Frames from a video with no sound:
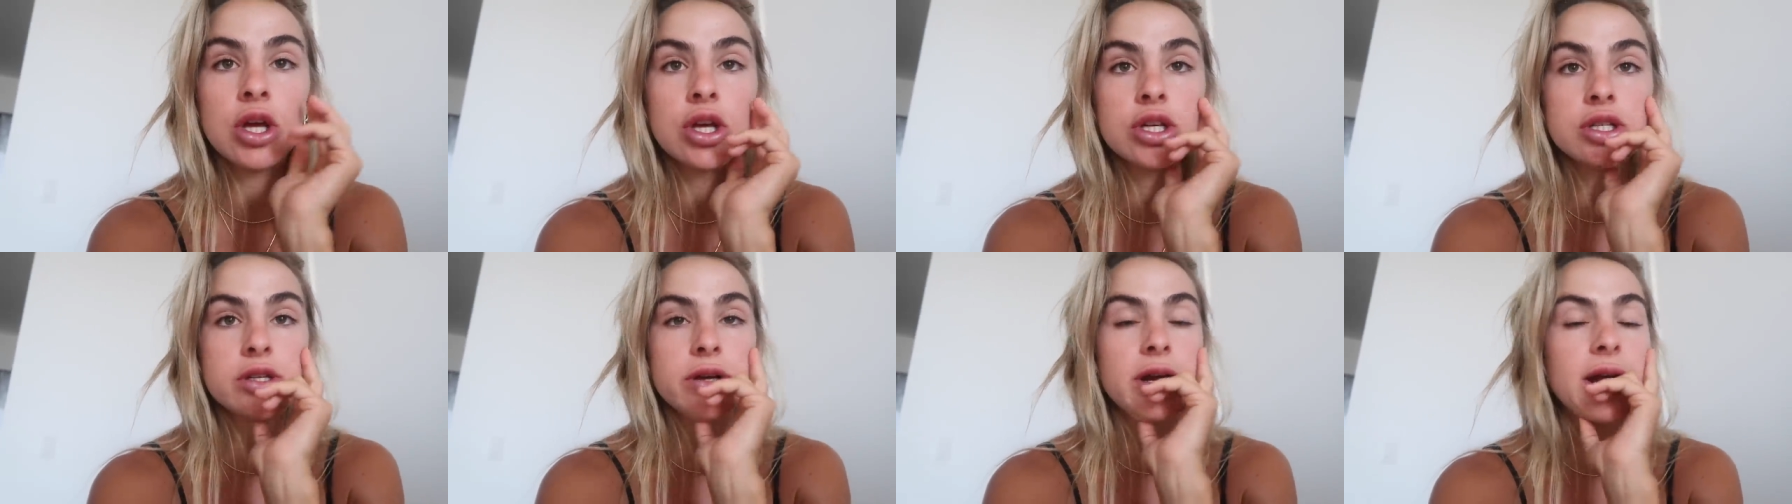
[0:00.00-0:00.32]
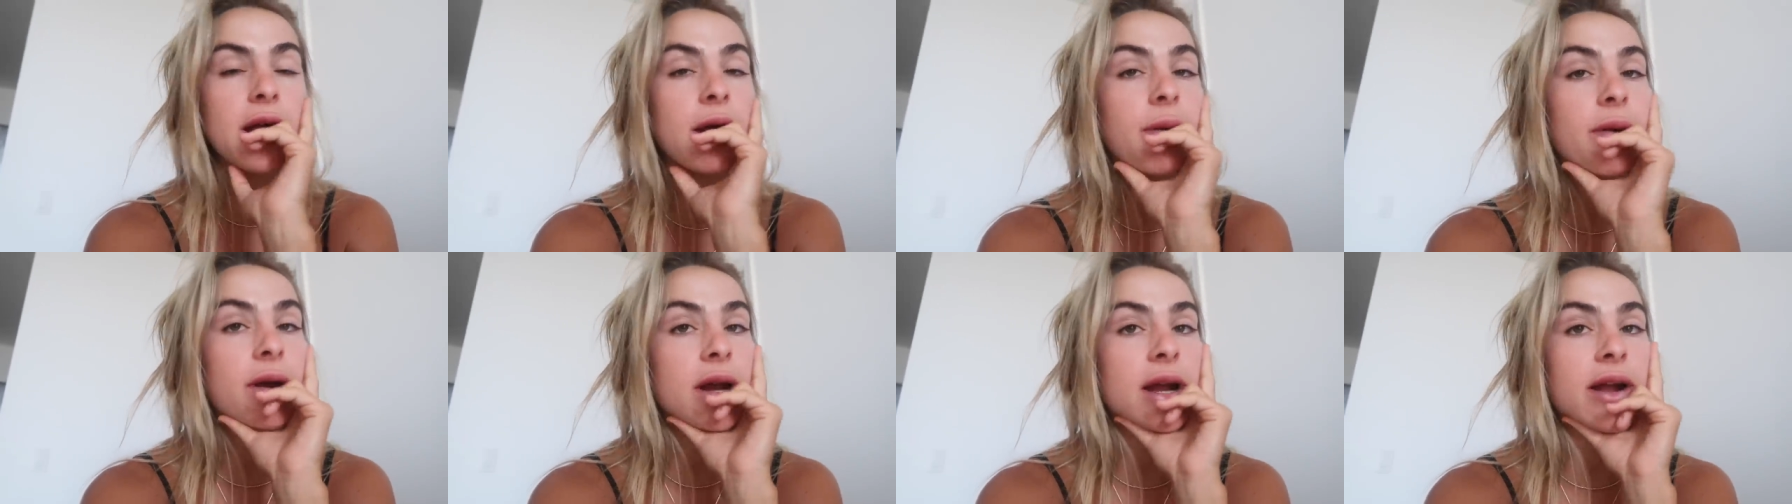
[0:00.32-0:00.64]
So right
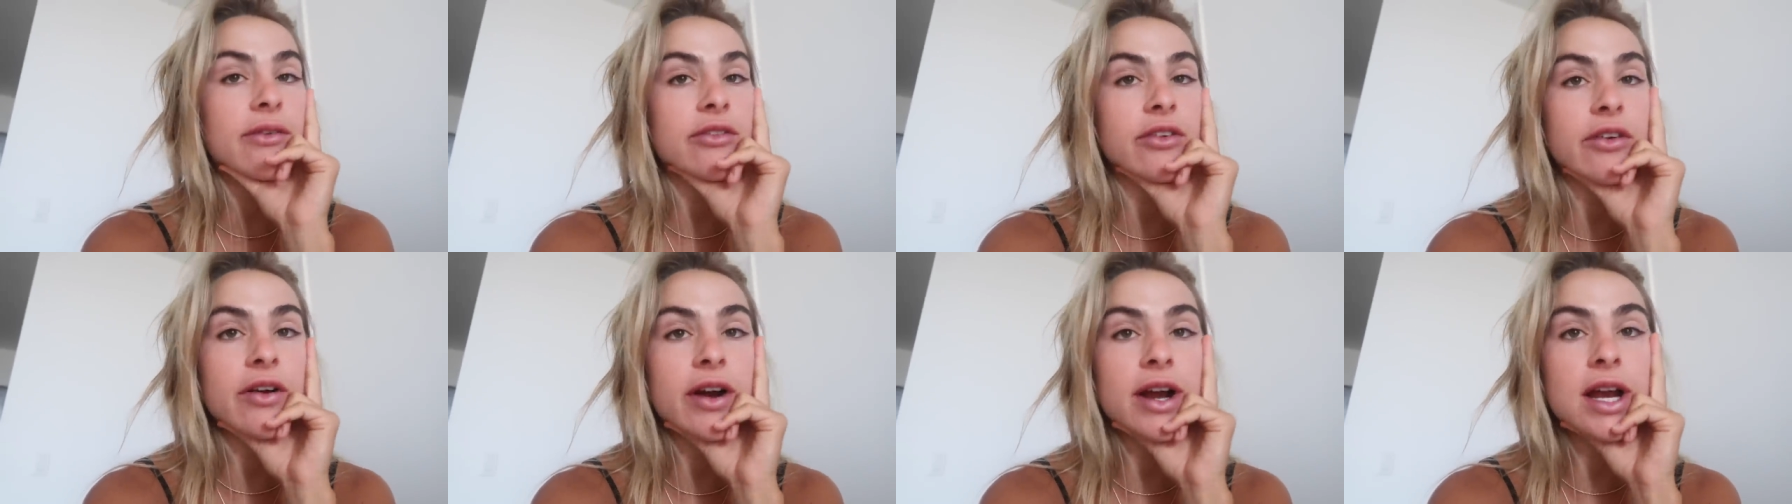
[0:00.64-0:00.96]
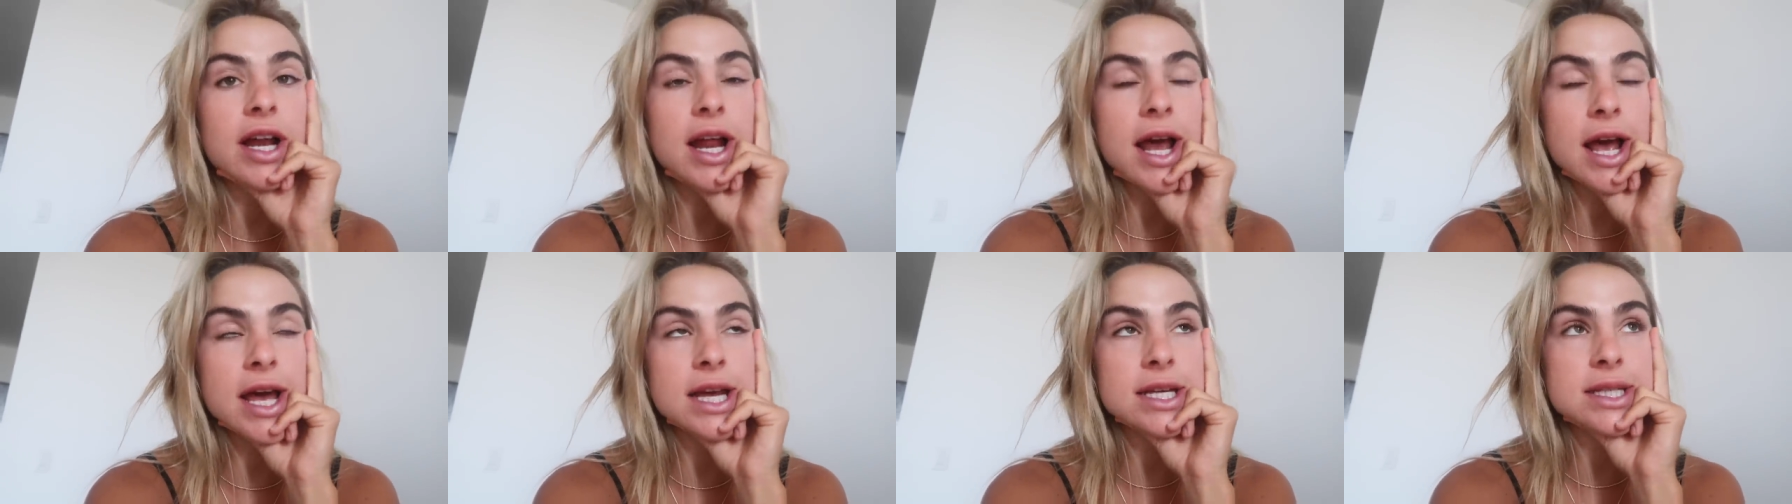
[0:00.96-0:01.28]
now we're gonna have to write
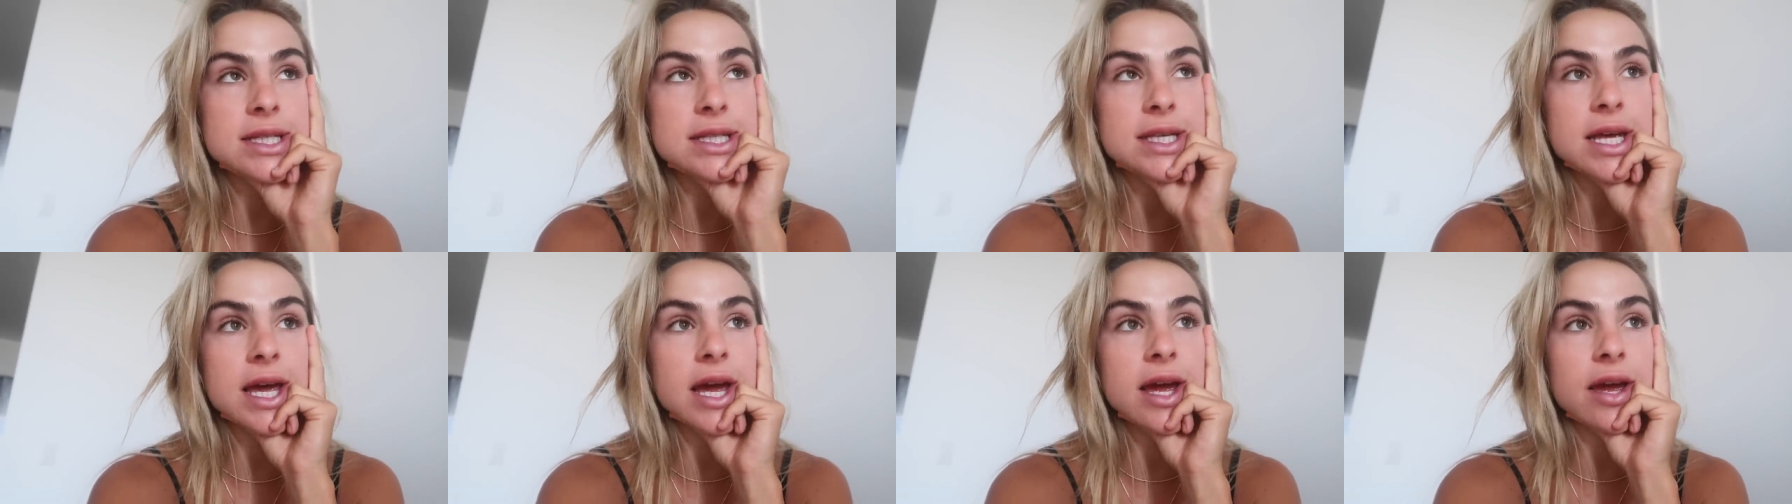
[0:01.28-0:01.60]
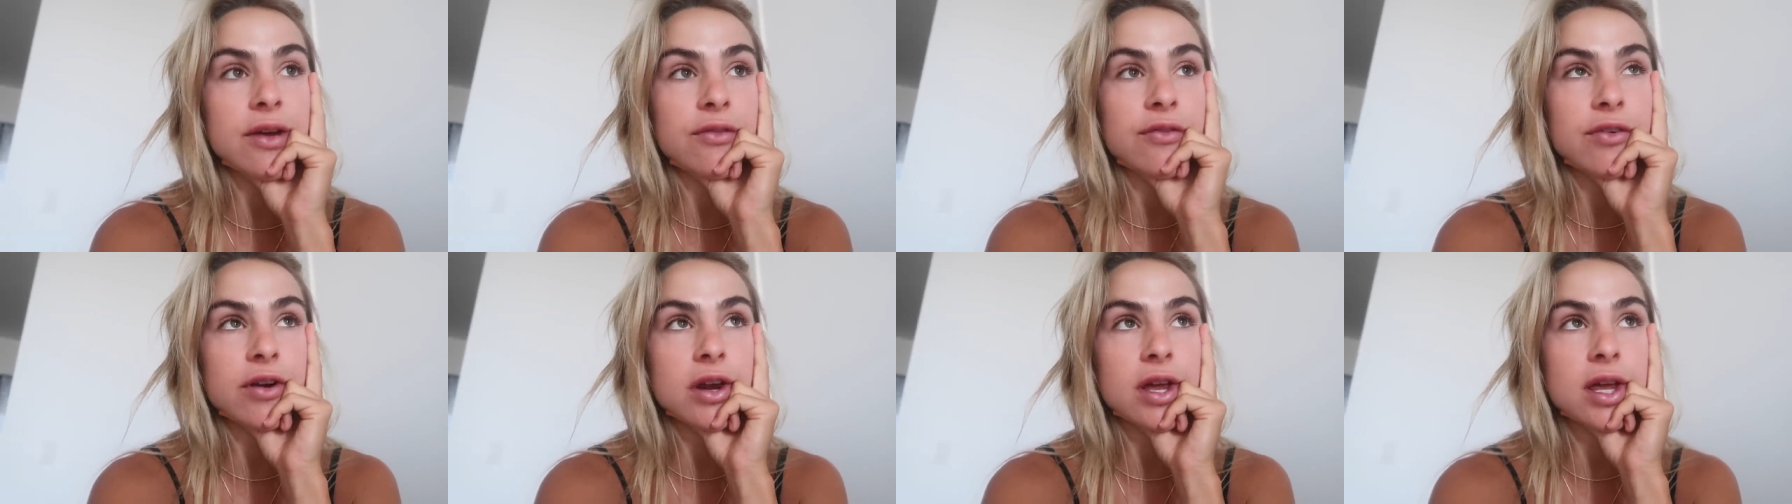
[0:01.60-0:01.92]
an
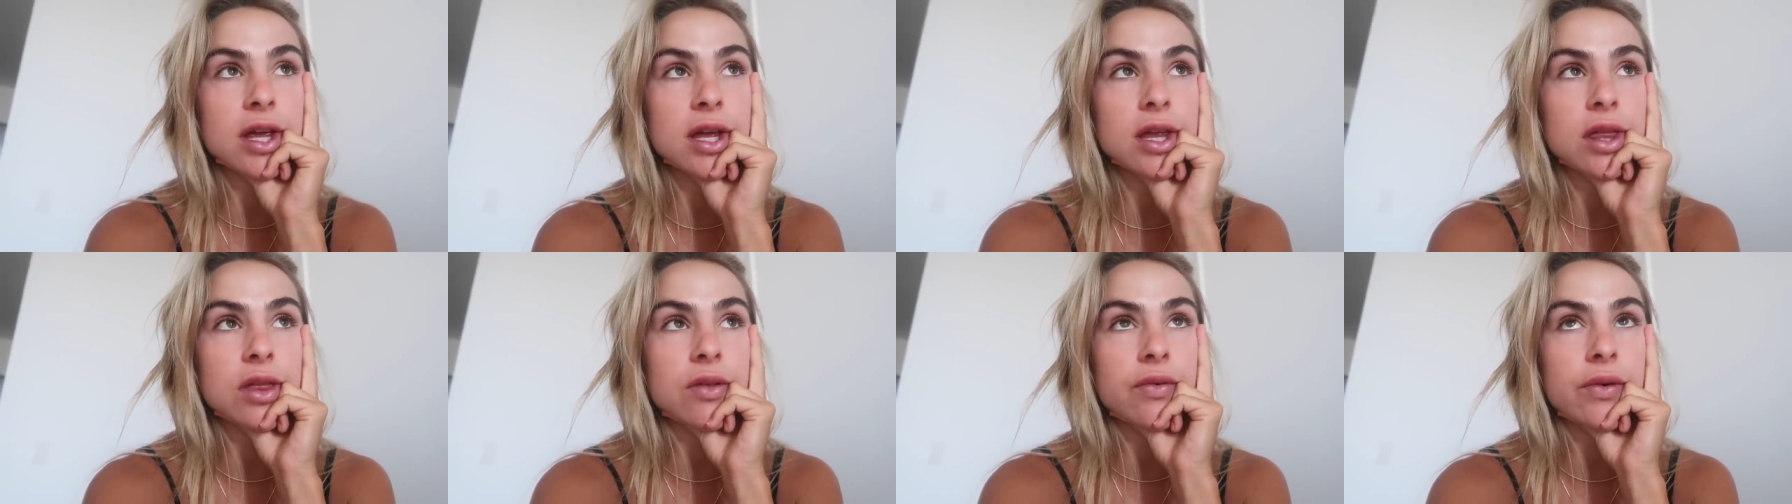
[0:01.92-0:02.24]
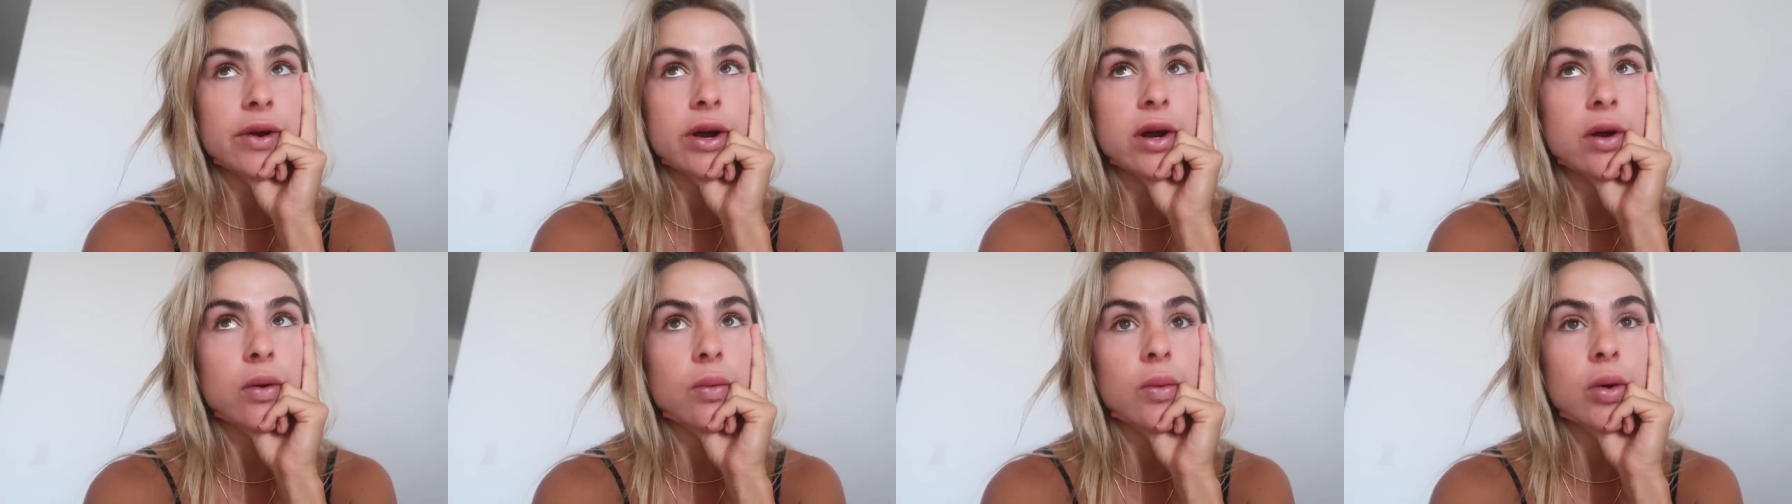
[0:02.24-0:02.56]
essay for Kin
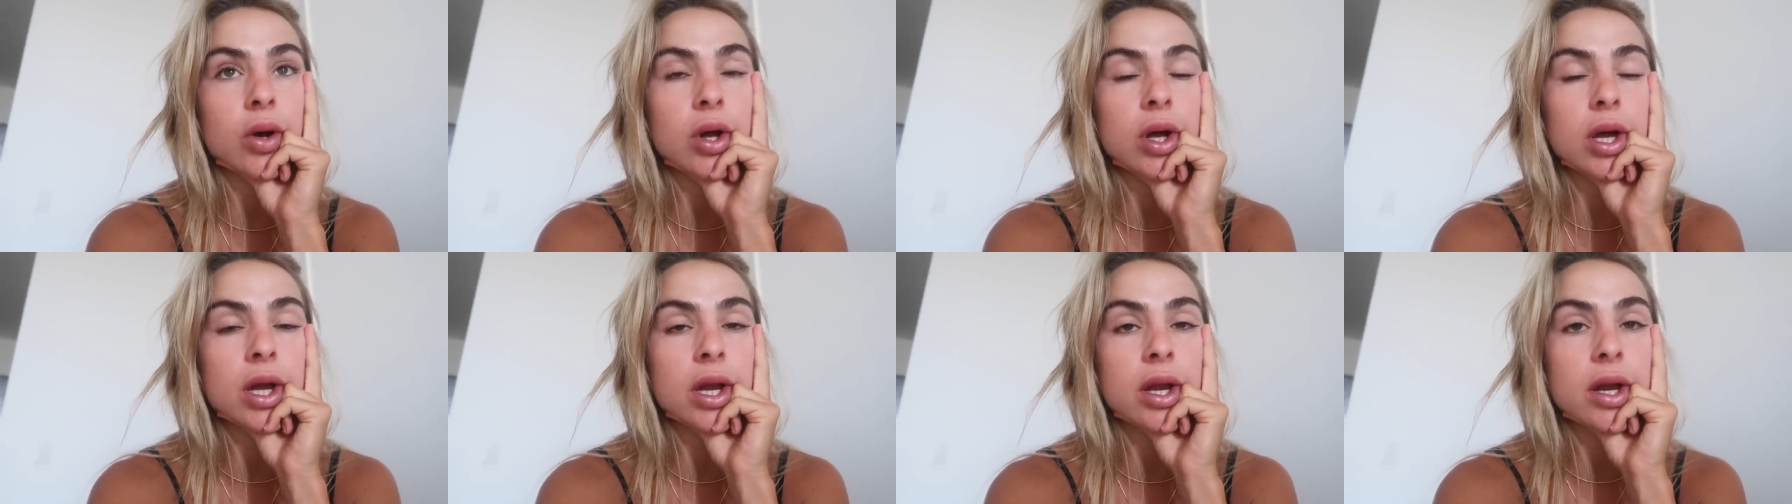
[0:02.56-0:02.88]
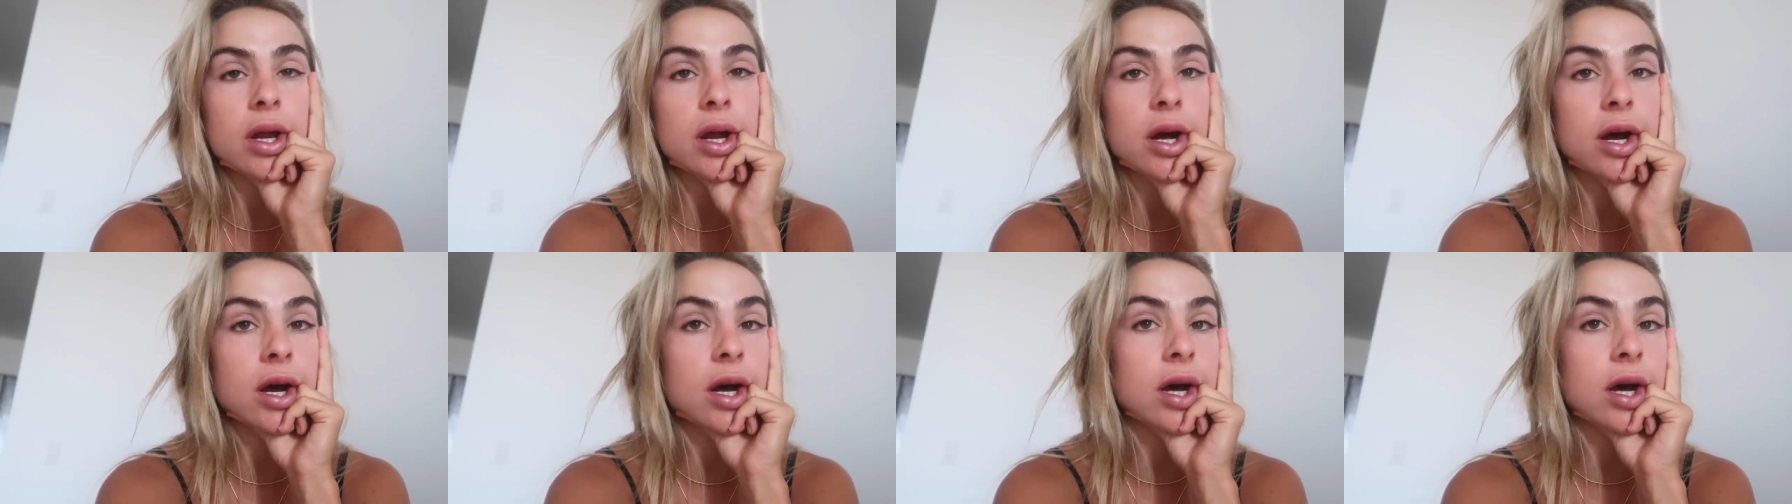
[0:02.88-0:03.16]
301.